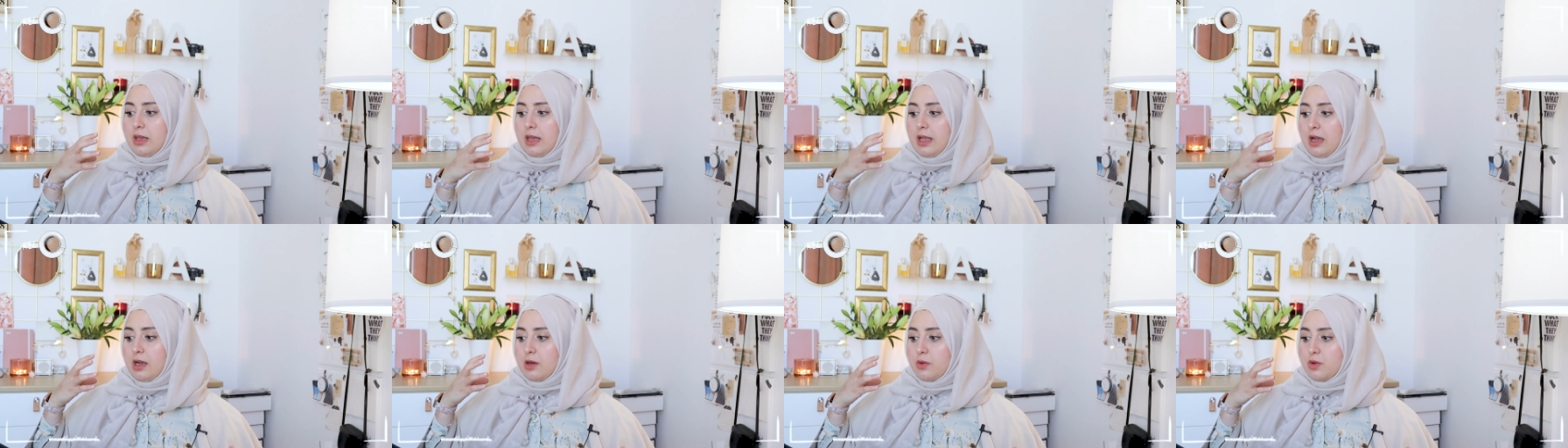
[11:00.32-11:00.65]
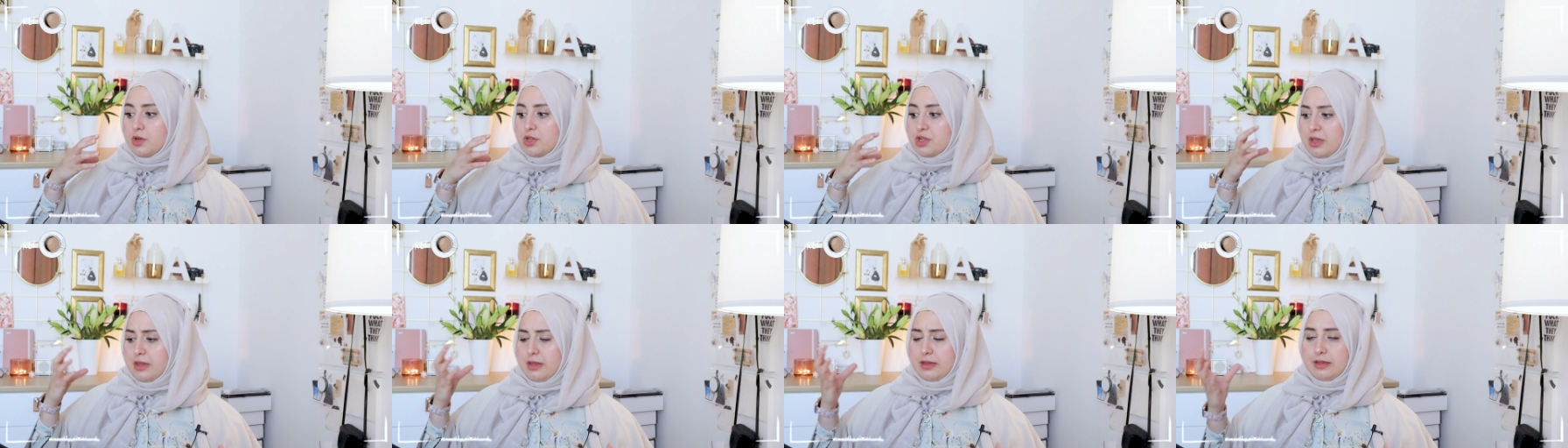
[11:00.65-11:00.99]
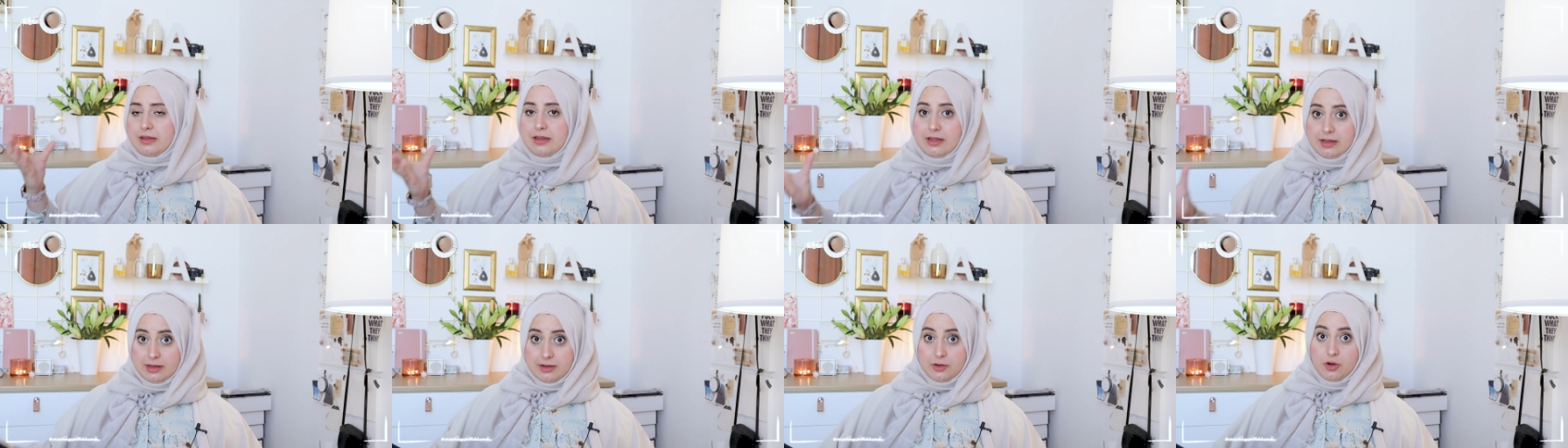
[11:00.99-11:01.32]
the language
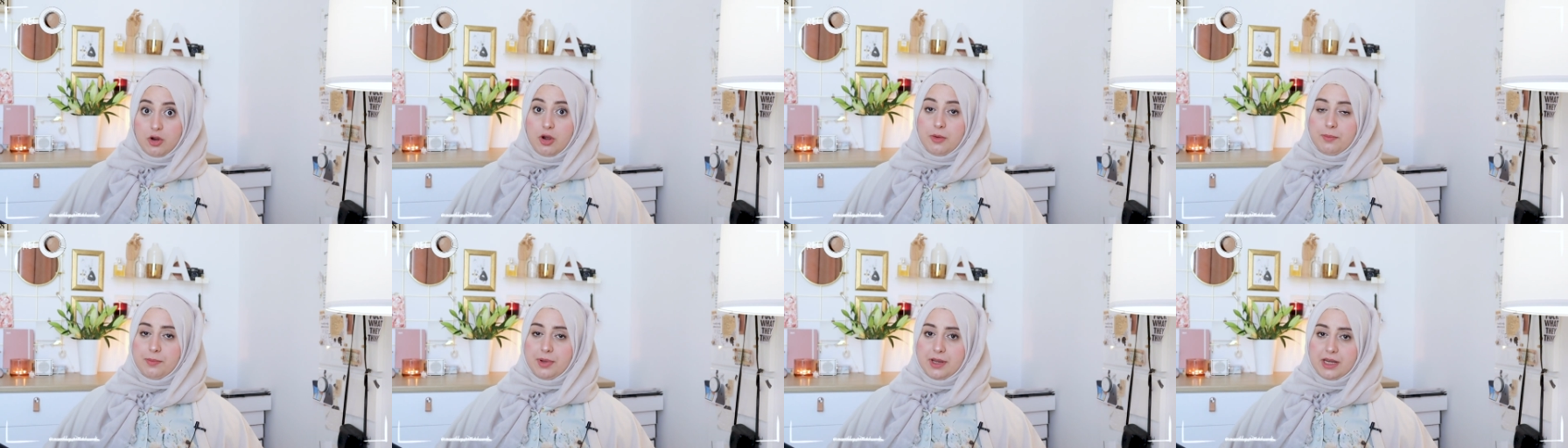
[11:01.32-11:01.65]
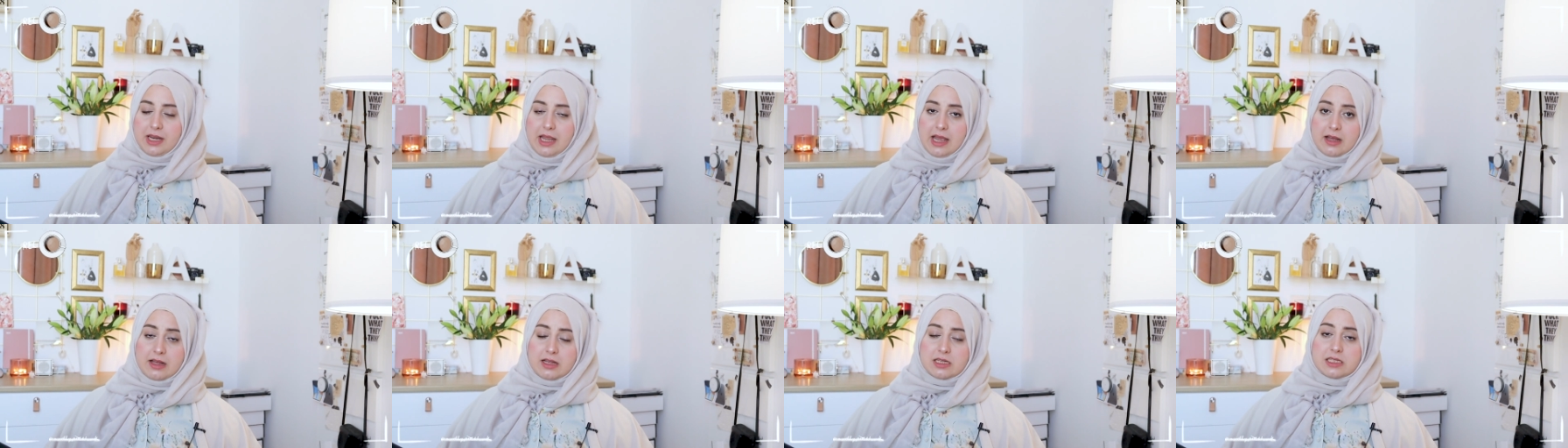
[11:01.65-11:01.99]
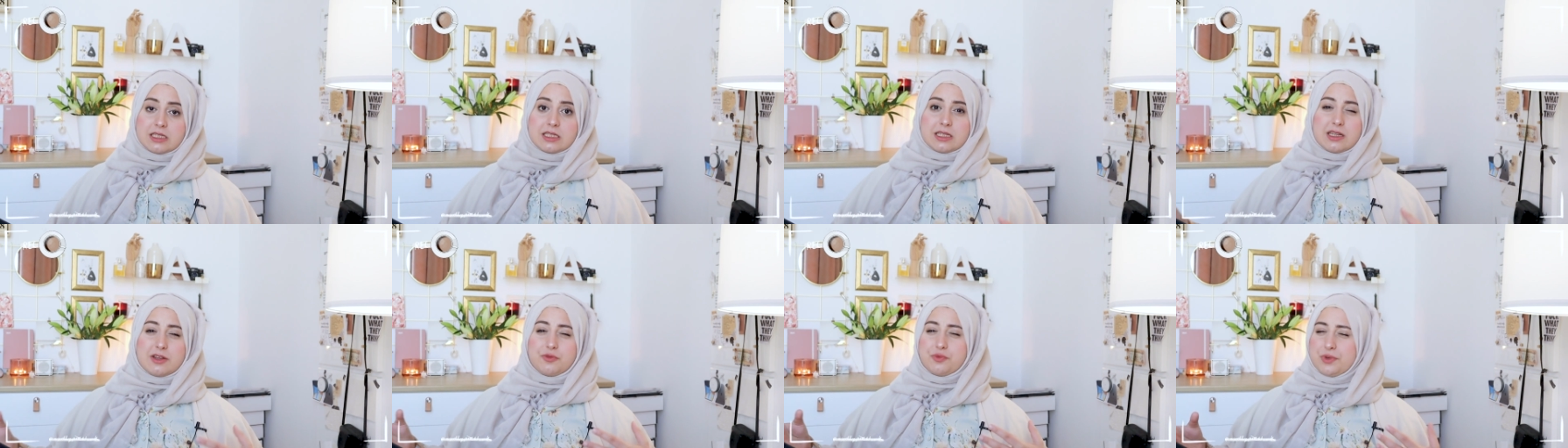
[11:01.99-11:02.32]
that the company has.